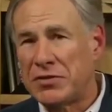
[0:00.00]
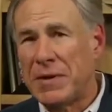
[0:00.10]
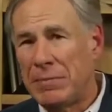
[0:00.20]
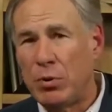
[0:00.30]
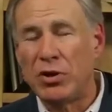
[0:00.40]
And
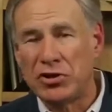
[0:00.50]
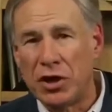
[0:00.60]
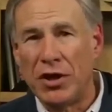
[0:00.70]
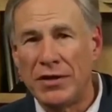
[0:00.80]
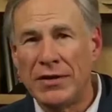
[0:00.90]
that's my
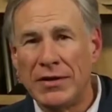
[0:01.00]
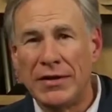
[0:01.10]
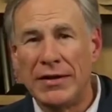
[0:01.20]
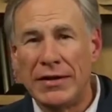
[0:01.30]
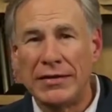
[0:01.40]
point, Sean,
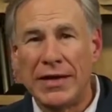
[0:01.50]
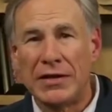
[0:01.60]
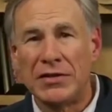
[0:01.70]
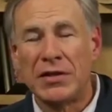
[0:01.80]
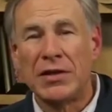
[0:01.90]
and
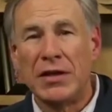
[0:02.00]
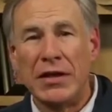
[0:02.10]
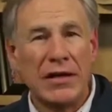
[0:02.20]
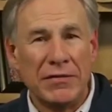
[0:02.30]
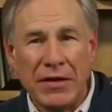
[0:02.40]
that is
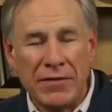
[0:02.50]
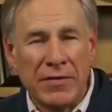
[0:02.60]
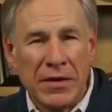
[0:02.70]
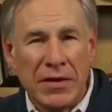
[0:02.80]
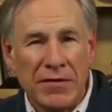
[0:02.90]

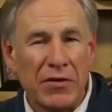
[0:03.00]
if